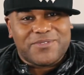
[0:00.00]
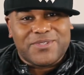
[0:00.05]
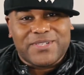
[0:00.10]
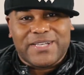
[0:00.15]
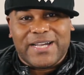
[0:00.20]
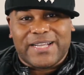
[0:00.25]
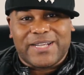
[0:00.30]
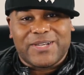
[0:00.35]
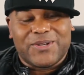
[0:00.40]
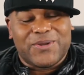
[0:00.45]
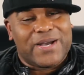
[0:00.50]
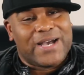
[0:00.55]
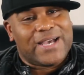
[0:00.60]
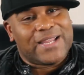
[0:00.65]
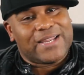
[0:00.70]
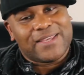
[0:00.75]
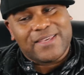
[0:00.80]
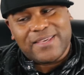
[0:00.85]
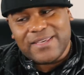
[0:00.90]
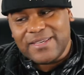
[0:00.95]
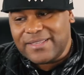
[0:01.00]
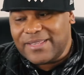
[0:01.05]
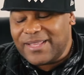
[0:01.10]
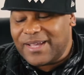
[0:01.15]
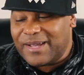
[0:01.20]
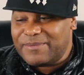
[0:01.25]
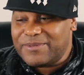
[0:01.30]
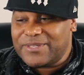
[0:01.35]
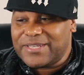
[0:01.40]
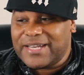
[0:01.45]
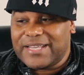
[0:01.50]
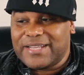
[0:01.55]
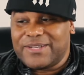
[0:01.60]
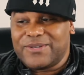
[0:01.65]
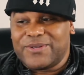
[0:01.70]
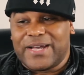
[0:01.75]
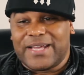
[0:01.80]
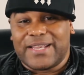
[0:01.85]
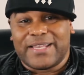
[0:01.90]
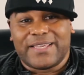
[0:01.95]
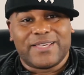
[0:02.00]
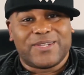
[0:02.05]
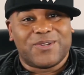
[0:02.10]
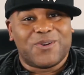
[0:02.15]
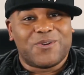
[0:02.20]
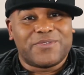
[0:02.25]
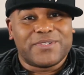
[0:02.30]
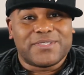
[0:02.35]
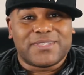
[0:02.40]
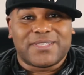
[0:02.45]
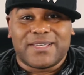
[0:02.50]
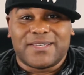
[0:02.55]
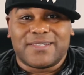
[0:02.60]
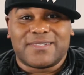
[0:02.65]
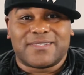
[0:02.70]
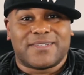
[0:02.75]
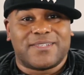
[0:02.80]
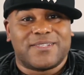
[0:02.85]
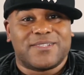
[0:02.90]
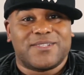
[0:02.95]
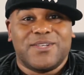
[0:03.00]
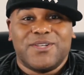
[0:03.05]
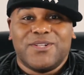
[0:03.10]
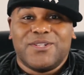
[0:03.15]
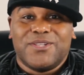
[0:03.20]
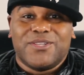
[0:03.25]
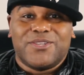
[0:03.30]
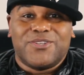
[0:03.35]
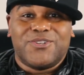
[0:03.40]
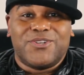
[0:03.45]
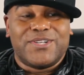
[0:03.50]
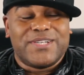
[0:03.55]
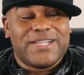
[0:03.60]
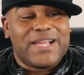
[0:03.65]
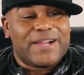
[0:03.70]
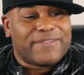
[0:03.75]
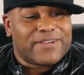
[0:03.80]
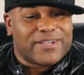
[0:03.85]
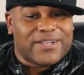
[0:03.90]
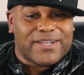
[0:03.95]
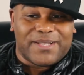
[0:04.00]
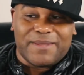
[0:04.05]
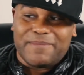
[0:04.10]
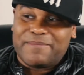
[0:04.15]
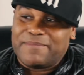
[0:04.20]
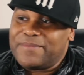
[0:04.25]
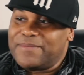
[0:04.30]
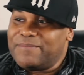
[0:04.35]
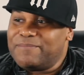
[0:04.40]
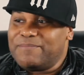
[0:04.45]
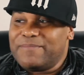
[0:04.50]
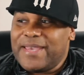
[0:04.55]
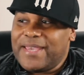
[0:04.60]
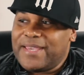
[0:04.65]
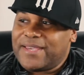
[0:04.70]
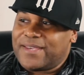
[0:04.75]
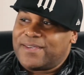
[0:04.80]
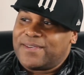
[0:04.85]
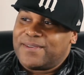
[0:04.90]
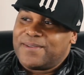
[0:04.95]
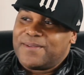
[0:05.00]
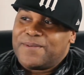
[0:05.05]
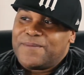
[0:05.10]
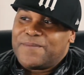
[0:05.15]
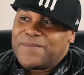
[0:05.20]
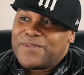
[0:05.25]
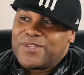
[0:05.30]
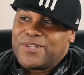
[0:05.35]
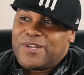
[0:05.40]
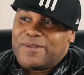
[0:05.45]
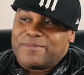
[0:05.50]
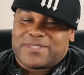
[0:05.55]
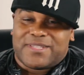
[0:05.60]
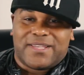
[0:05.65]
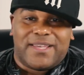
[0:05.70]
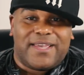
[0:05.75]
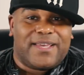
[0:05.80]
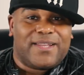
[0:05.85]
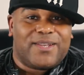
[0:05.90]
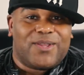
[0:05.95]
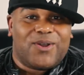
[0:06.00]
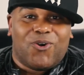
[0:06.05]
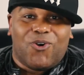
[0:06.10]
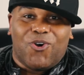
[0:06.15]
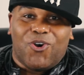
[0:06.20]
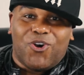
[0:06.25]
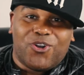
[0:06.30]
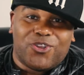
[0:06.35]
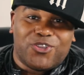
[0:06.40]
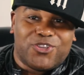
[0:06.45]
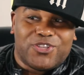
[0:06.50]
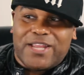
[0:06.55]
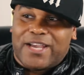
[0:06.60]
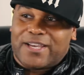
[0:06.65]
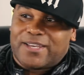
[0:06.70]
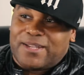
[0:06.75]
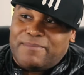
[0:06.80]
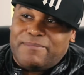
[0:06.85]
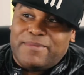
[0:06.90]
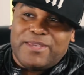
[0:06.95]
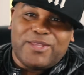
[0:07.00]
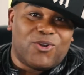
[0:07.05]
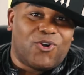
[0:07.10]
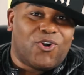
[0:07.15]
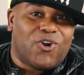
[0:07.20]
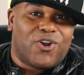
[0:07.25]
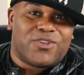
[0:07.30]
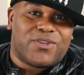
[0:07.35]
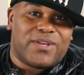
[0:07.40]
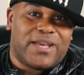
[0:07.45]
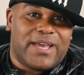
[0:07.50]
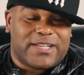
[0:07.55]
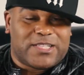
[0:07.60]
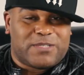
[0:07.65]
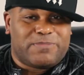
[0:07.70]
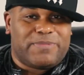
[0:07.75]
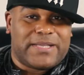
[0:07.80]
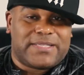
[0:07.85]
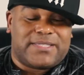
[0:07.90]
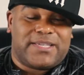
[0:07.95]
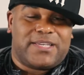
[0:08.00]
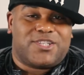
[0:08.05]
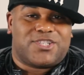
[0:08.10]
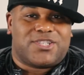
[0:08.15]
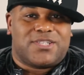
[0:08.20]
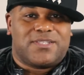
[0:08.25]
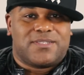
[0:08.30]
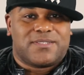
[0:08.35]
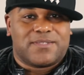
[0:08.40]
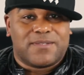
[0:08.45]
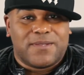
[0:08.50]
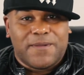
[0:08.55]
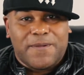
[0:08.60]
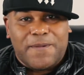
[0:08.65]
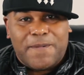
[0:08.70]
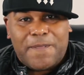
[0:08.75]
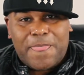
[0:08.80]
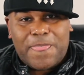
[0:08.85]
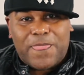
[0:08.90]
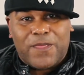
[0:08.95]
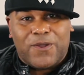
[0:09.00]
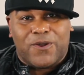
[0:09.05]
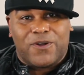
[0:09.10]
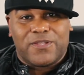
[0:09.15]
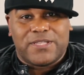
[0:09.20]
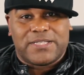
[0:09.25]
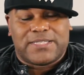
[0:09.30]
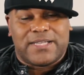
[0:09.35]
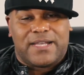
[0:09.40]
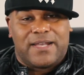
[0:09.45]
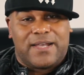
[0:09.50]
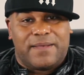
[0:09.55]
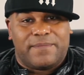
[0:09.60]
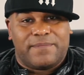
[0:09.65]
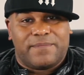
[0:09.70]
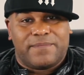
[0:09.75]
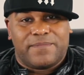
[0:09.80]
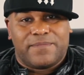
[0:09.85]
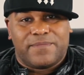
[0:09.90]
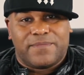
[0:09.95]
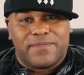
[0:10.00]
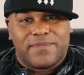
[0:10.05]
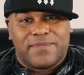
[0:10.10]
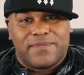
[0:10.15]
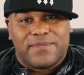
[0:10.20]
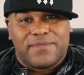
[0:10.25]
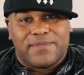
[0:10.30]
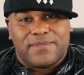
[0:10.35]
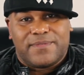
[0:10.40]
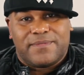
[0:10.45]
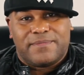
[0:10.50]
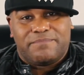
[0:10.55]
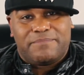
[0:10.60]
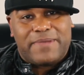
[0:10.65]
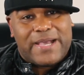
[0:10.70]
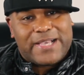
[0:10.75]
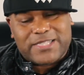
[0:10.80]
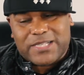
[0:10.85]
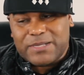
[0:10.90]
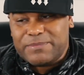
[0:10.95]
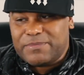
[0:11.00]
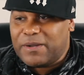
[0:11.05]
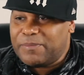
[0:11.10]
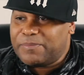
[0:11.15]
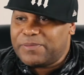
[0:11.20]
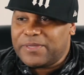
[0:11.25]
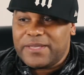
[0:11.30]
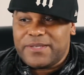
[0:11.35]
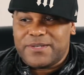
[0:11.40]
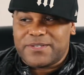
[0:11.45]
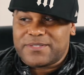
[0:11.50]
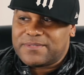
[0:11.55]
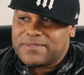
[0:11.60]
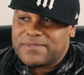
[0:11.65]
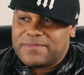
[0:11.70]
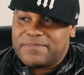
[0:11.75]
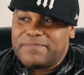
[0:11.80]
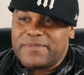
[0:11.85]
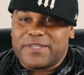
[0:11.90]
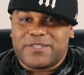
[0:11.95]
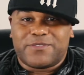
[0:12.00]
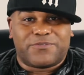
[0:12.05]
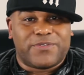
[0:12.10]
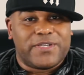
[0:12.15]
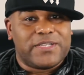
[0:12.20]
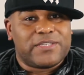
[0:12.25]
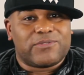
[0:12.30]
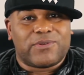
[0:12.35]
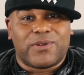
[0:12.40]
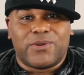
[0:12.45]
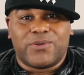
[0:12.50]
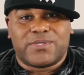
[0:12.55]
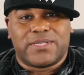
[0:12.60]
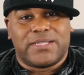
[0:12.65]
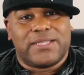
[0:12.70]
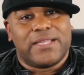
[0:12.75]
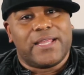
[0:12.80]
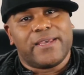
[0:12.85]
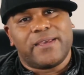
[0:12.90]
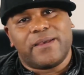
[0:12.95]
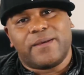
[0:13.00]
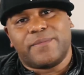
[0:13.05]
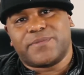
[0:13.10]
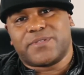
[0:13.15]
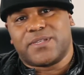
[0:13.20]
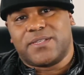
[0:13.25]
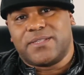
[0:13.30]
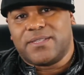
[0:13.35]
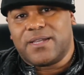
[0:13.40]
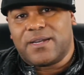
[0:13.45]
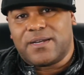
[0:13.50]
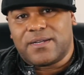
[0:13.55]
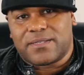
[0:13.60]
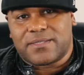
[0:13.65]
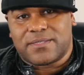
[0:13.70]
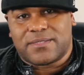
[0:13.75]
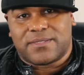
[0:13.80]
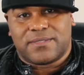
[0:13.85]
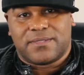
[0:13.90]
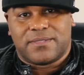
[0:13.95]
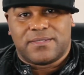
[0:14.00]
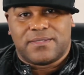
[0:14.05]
You got to know how to heal up. You got to know how to get over things, because you're never going to make, you're not going to meet all your expectations all the time. Basketball players miss free throws and layups and dunks.